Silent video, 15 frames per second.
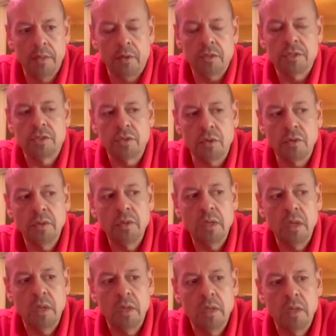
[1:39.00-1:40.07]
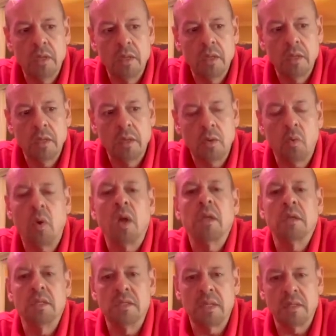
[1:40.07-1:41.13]
There are certain
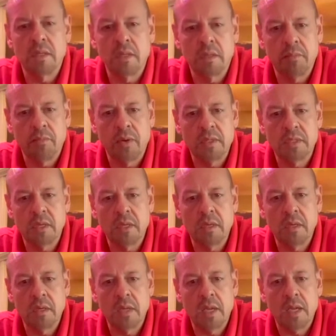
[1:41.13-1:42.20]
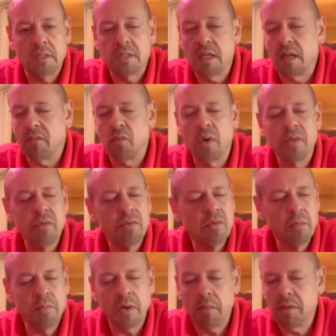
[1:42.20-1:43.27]
qualities I think a president has to have, whether
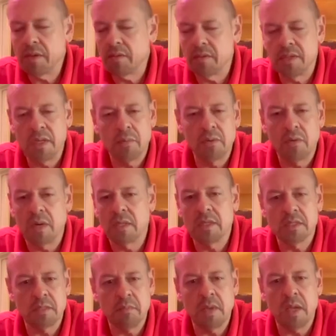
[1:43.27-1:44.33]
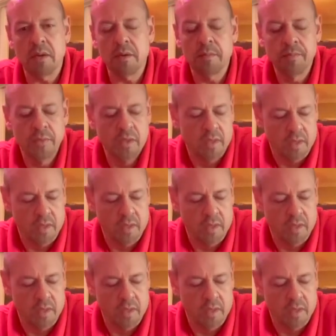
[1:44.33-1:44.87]
the Republican or Democrat, doesn't matter.